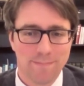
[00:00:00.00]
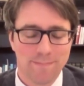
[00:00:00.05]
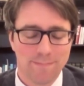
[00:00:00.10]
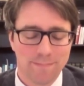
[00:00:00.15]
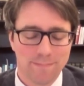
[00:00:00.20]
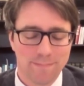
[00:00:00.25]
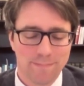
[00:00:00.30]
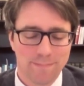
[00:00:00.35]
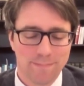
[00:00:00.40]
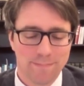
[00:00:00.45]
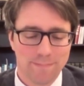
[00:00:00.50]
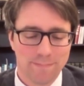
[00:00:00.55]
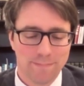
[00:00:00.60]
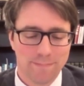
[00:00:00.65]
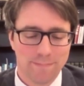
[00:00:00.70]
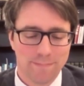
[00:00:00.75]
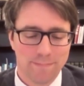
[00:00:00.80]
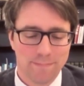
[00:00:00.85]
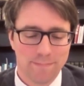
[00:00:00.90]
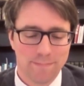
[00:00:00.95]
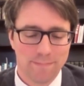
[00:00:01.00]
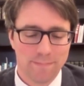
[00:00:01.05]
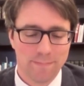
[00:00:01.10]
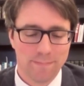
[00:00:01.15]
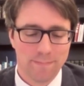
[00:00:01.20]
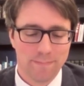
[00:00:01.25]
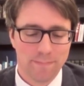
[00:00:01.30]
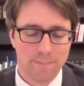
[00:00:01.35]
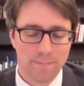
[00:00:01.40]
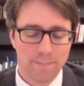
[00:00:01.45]

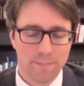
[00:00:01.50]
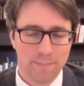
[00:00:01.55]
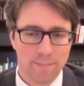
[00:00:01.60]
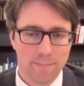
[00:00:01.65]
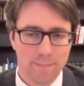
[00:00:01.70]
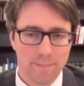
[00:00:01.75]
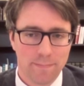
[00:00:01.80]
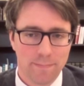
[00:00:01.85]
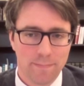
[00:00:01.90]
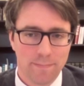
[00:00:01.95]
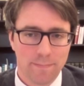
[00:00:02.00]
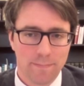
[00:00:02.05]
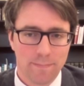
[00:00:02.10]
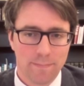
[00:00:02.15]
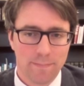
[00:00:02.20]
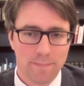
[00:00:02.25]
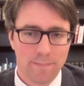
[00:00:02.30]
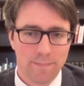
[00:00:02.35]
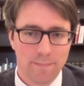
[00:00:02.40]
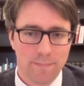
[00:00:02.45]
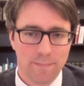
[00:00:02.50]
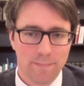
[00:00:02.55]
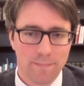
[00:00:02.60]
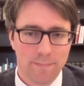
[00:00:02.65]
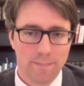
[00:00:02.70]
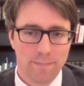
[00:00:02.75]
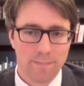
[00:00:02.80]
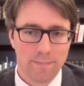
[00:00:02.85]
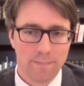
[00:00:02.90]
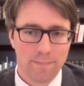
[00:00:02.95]

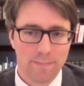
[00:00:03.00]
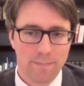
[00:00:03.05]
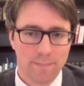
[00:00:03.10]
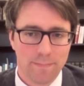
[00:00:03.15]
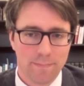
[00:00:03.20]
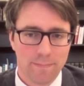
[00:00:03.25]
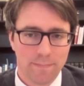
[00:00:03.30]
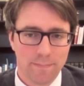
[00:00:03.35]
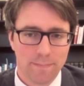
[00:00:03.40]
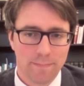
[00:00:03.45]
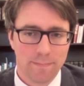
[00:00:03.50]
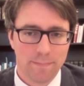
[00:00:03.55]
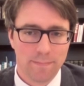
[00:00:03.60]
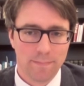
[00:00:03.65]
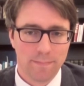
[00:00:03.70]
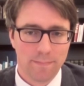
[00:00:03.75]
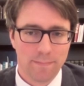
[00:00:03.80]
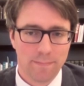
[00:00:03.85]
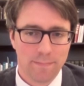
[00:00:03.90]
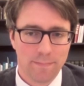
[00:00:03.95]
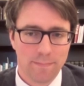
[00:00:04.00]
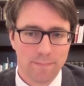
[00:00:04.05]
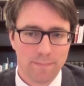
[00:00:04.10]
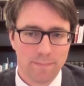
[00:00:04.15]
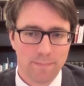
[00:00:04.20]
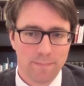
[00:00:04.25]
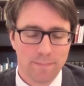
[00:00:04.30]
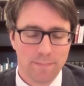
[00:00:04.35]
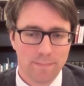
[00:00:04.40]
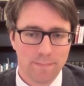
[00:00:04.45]

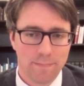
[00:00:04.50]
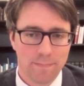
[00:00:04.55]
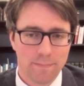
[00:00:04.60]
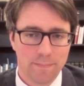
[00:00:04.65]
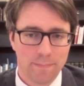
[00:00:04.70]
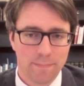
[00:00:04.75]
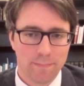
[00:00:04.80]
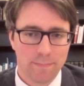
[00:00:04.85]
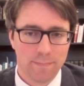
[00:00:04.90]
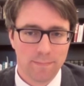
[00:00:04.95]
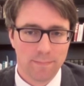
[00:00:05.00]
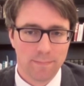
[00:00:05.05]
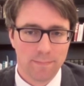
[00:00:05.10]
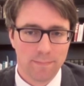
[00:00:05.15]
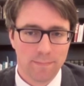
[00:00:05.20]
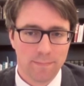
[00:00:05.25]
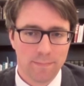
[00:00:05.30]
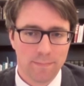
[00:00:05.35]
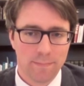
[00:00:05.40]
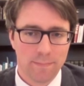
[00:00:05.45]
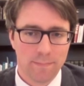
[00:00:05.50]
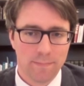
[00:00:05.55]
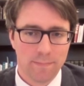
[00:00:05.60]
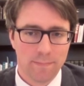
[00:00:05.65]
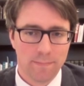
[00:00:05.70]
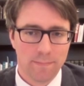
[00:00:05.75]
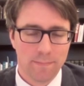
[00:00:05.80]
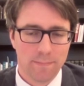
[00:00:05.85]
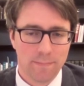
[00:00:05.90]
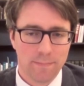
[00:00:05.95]

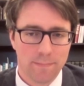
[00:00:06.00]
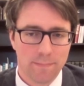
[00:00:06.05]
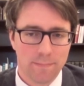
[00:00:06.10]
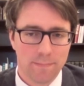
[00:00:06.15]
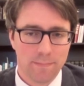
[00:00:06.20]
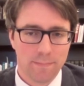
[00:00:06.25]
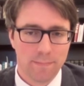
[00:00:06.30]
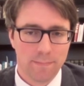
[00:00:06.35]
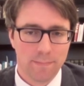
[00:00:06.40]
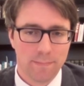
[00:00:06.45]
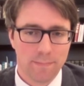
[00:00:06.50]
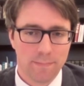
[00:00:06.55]
(silent)